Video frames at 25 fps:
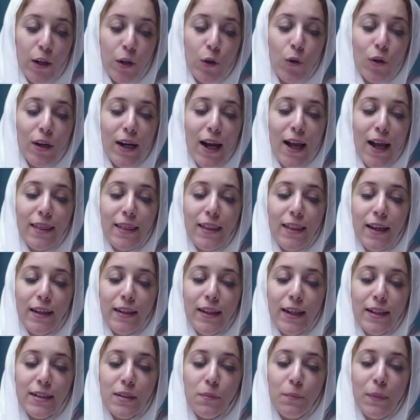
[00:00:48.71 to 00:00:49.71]
Look at the
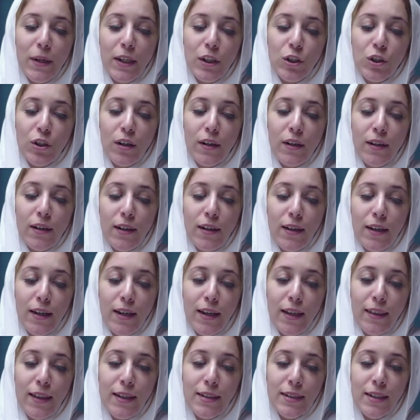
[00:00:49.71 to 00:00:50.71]
next picture.
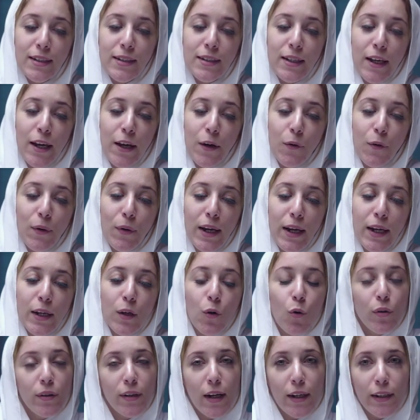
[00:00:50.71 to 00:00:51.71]
This is array
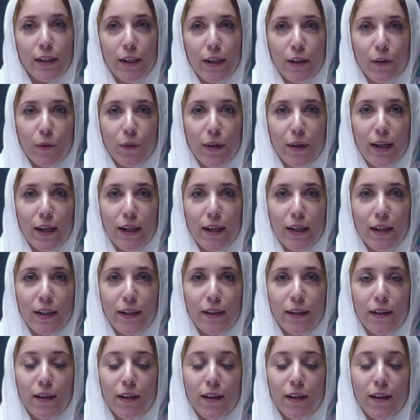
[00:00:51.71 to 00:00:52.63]
or non-array?